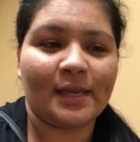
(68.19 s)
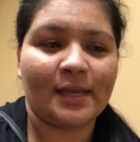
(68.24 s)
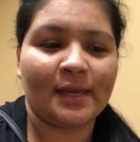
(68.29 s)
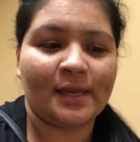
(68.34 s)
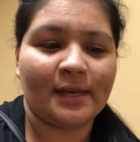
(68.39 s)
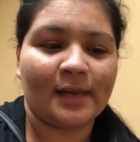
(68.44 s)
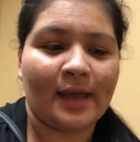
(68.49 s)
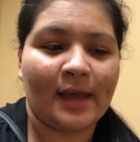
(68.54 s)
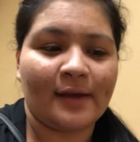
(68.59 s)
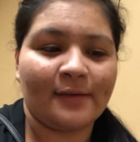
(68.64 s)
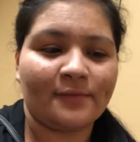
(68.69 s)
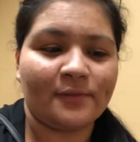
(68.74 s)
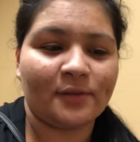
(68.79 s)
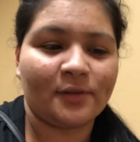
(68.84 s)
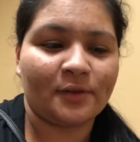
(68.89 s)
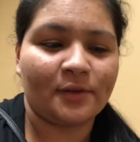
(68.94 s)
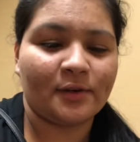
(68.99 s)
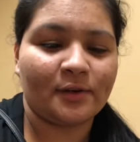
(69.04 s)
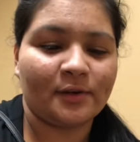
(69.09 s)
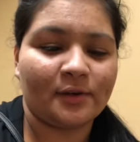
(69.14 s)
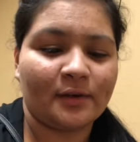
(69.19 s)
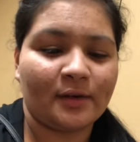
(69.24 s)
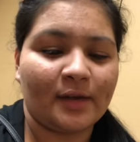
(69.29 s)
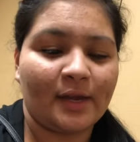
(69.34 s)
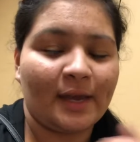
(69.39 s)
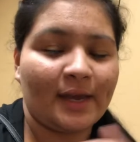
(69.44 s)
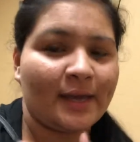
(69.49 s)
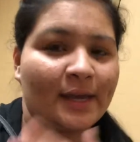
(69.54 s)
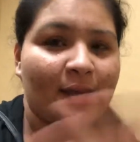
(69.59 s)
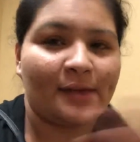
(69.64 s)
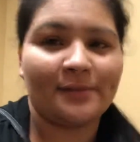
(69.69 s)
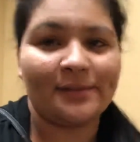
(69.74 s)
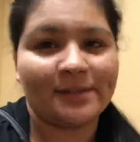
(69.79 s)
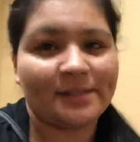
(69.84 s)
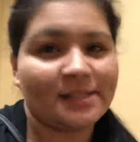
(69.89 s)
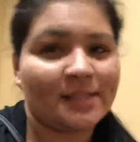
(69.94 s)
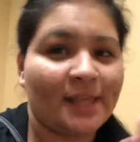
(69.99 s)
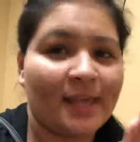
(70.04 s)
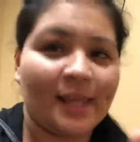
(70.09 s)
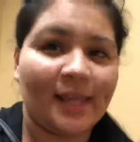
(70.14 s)
in after I get
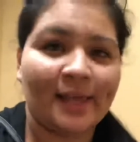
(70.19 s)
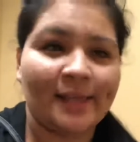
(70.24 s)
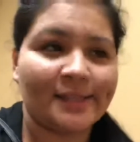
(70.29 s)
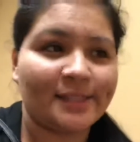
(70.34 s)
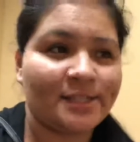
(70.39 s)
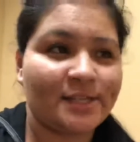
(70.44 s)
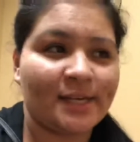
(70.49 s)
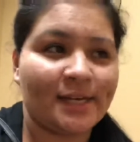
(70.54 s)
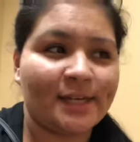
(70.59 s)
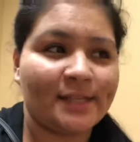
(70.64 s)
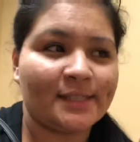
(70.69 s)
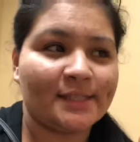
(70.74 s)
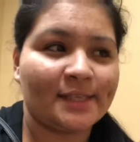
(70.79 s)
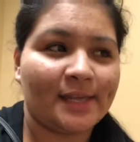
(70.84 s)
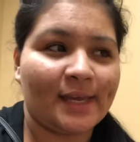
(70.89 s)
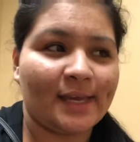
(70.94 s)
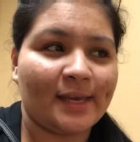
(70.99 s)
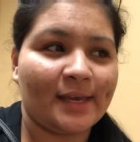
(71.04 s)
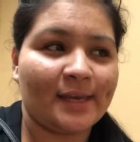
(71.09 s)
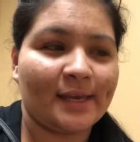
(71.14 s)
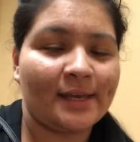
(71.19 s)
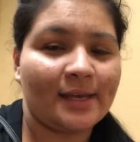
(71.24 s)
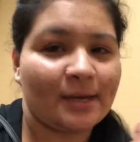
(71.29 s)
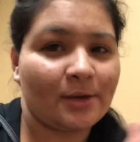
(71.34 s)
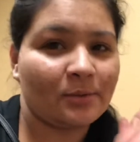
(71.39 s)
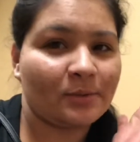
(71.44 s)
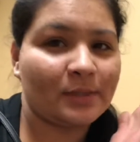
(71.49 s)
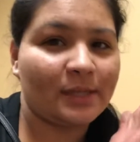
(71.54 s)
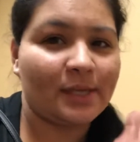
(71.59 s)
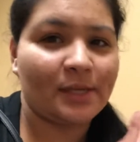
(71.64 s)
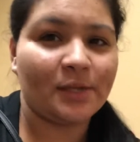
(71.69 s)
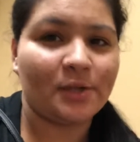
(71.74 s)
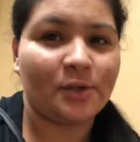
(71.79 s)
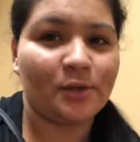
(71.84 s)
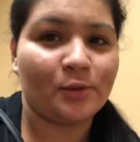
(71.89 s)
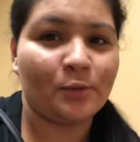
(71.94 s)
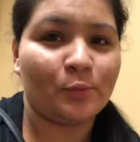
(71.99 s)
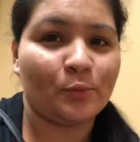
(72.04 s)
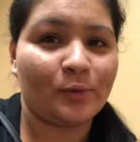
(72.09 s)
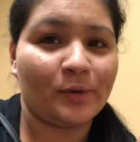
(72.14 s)
everything checked and I will let you
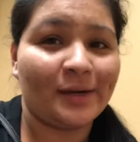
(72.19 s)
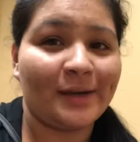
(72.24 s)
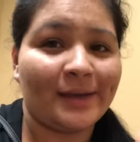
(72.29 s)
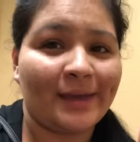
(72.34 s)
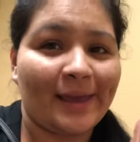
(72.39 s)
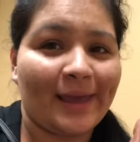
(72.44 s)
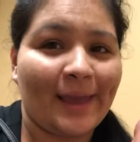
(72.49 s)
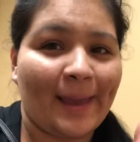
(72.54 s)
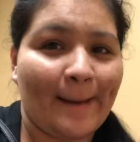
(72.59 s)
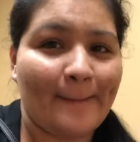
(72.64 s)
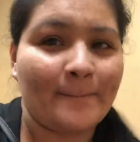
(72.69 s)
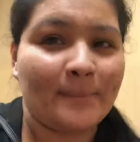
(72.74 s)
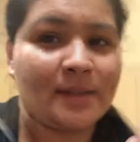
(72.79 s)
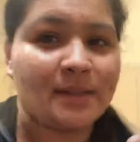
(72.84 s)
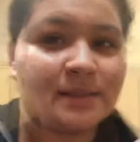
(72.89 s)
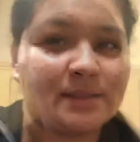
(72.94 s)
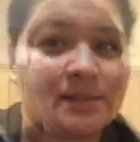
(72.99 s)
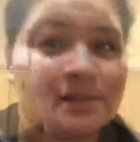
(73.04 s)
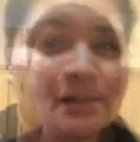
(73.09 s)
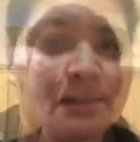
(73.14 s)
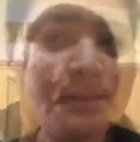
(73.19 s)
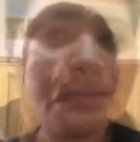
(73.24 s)
know what happened.